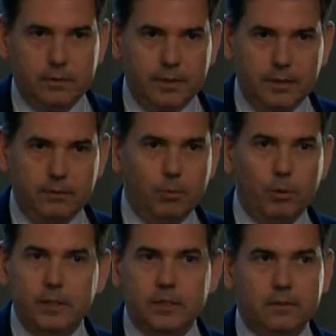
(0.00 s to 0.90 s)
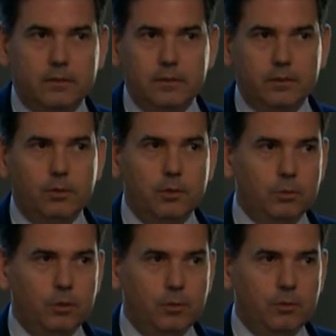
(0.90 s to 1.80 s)
Nobody is going
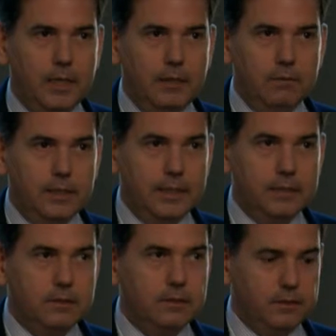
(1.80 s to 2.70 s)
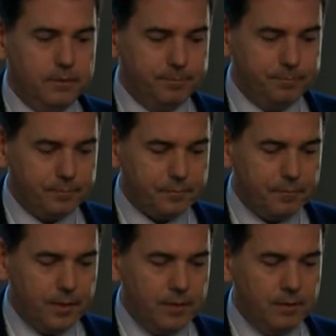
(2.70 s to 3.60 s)
to know now the answers,
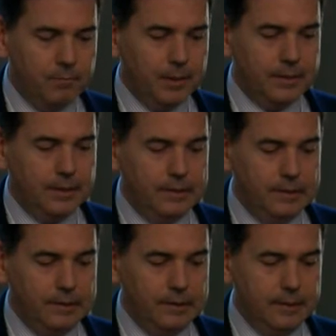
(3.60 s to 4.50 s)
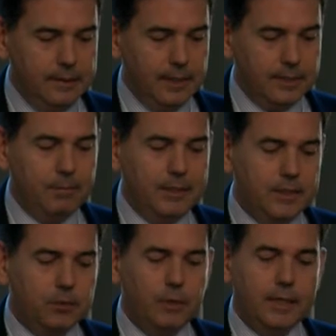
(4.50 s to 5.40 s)
but as much
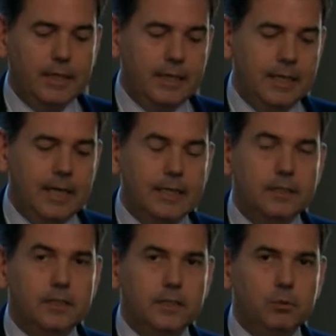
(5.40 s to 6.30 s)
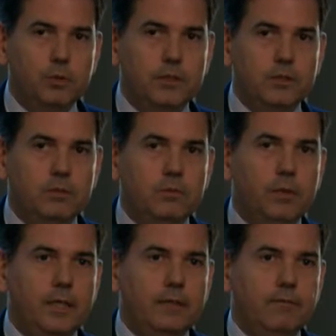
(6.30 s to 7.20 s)
as we can analyze the situation,
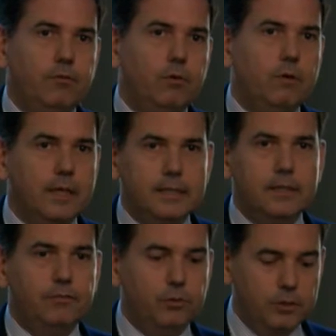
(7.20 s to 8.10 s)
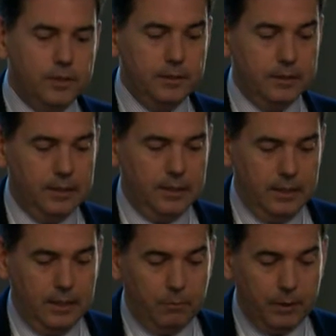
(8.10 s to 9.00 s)
we can forecast the future,
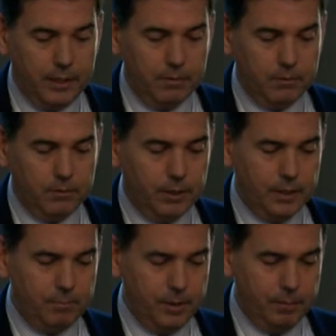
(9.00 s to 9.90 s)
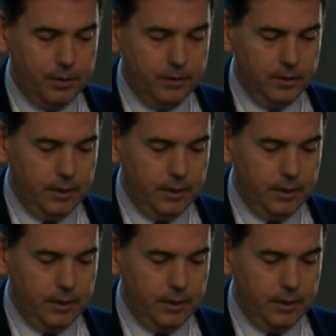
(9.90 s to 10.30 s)
and we can prepare.